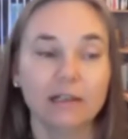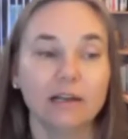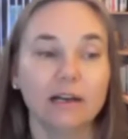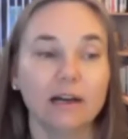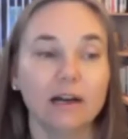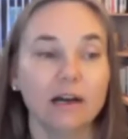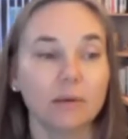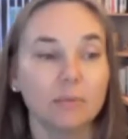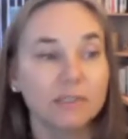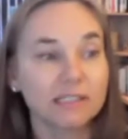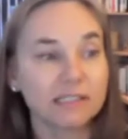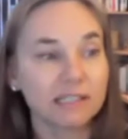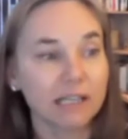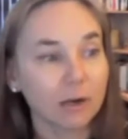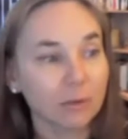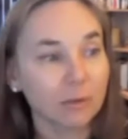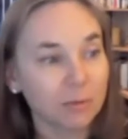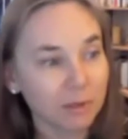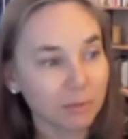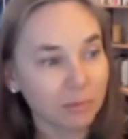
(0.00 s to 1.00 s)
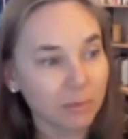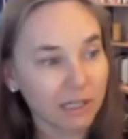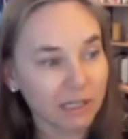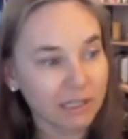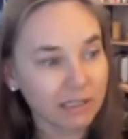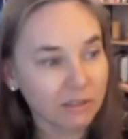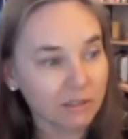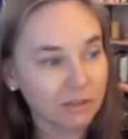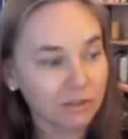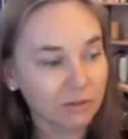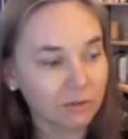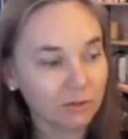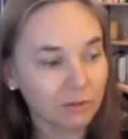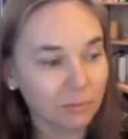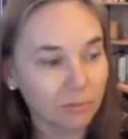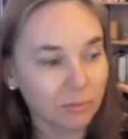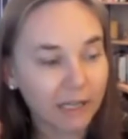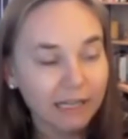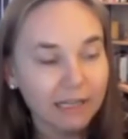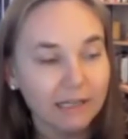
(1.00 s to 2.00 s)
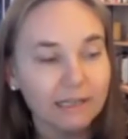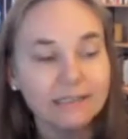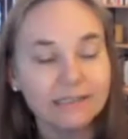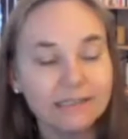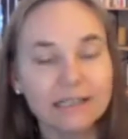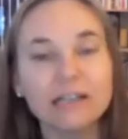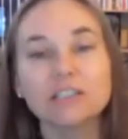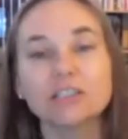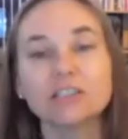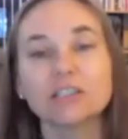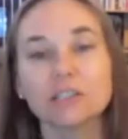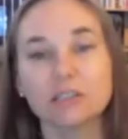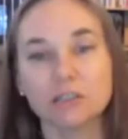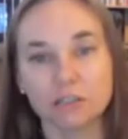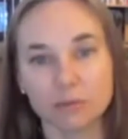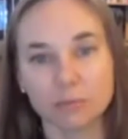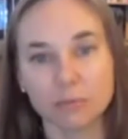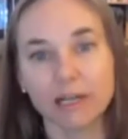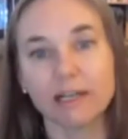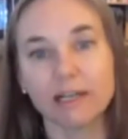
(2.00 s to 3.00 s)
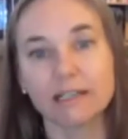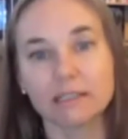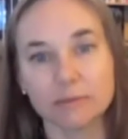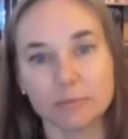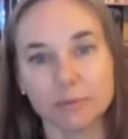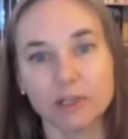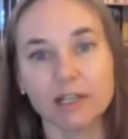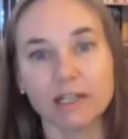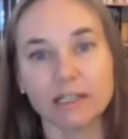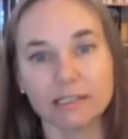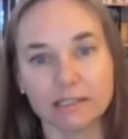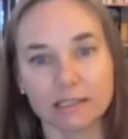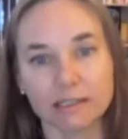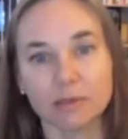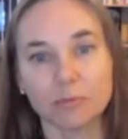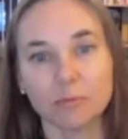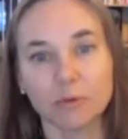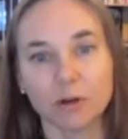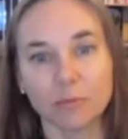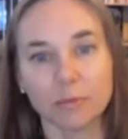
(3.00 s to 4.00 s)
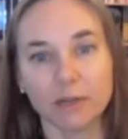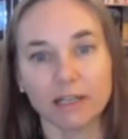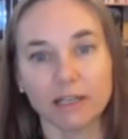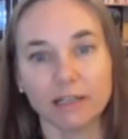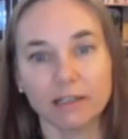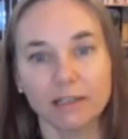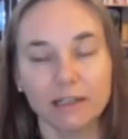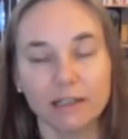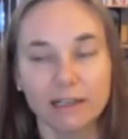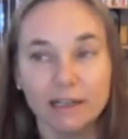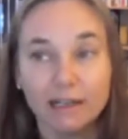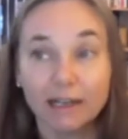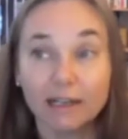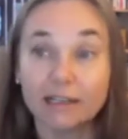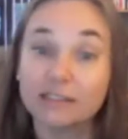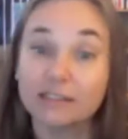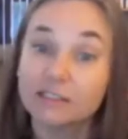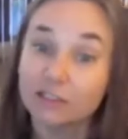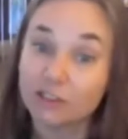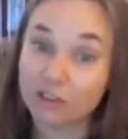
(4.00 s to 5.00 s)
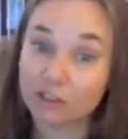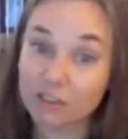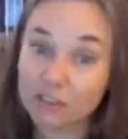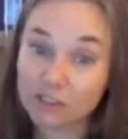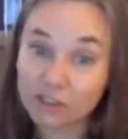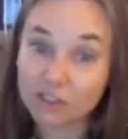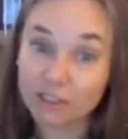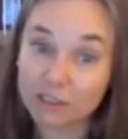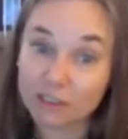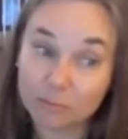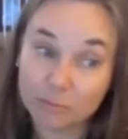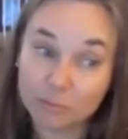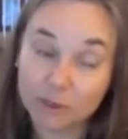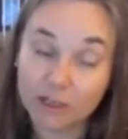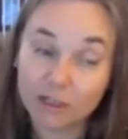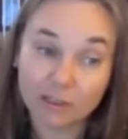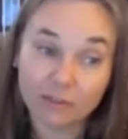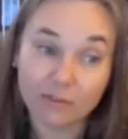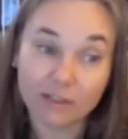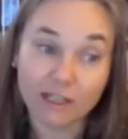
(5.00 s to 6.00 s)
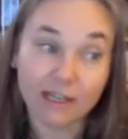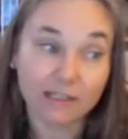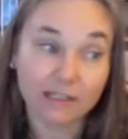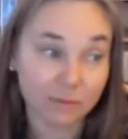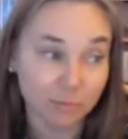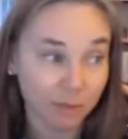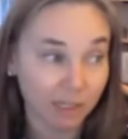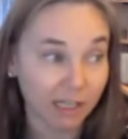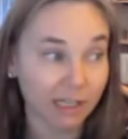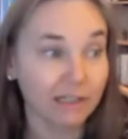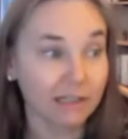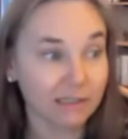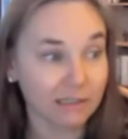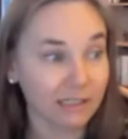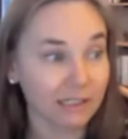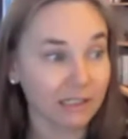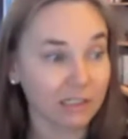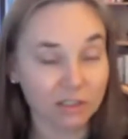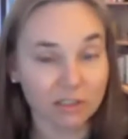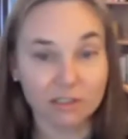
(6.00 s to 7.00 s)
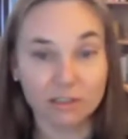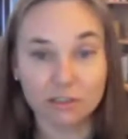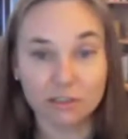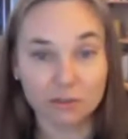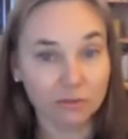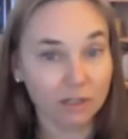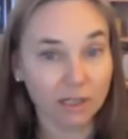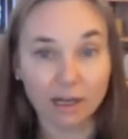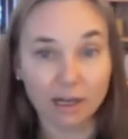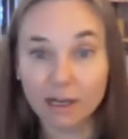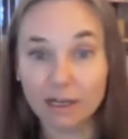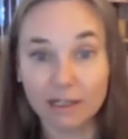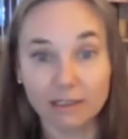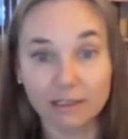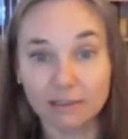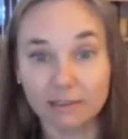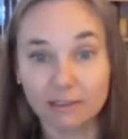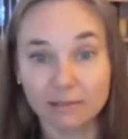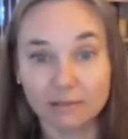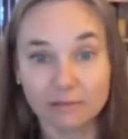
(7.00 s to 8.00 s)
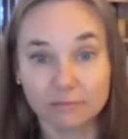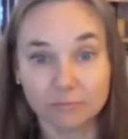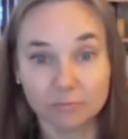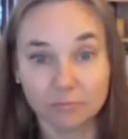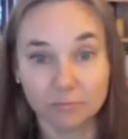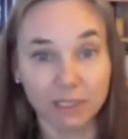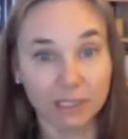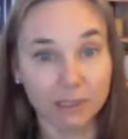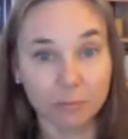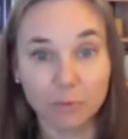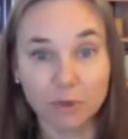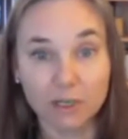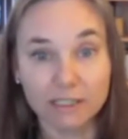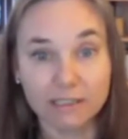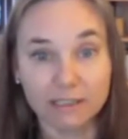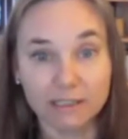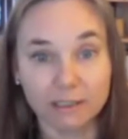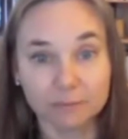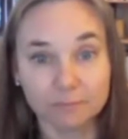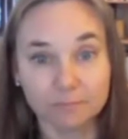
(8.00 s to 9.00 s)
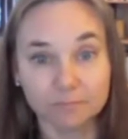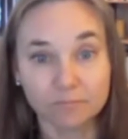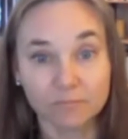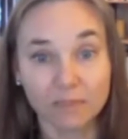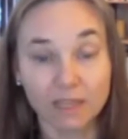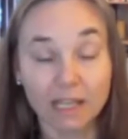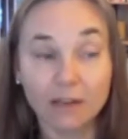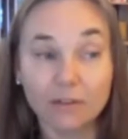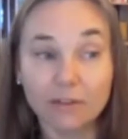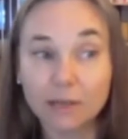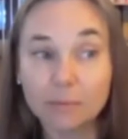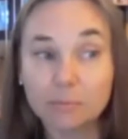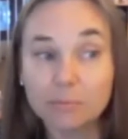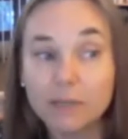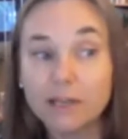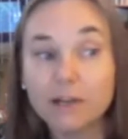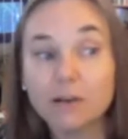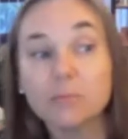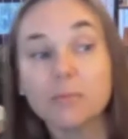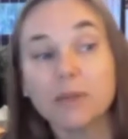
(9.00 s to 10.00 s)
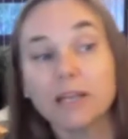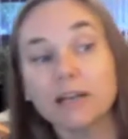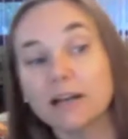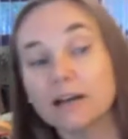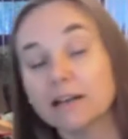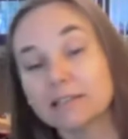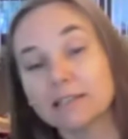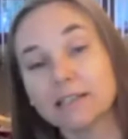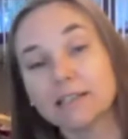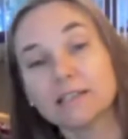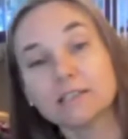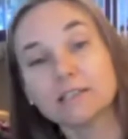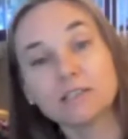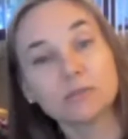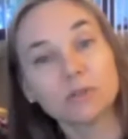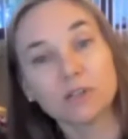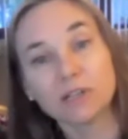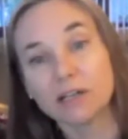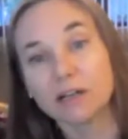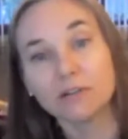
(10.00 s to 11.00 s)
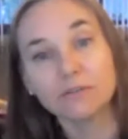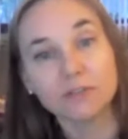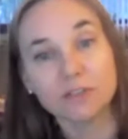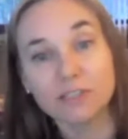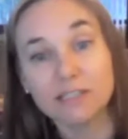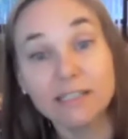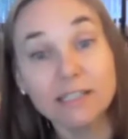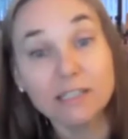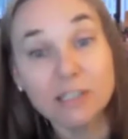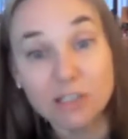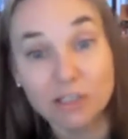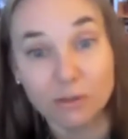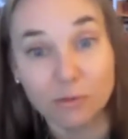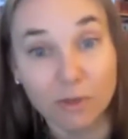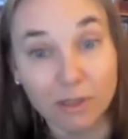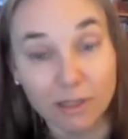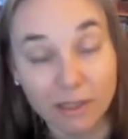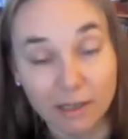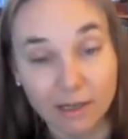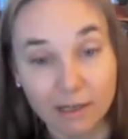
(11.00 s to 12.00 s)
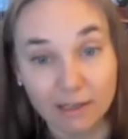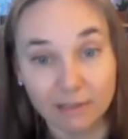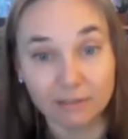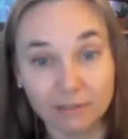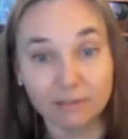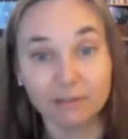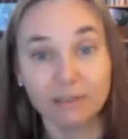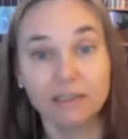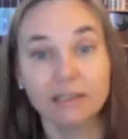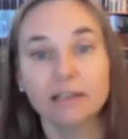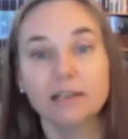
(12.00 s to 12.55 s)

It's helping me to pay attention to my experience in the moment. And as a Christian, part of that is paying attention to God, being present. Now, that may or may not lead into a conversation with God,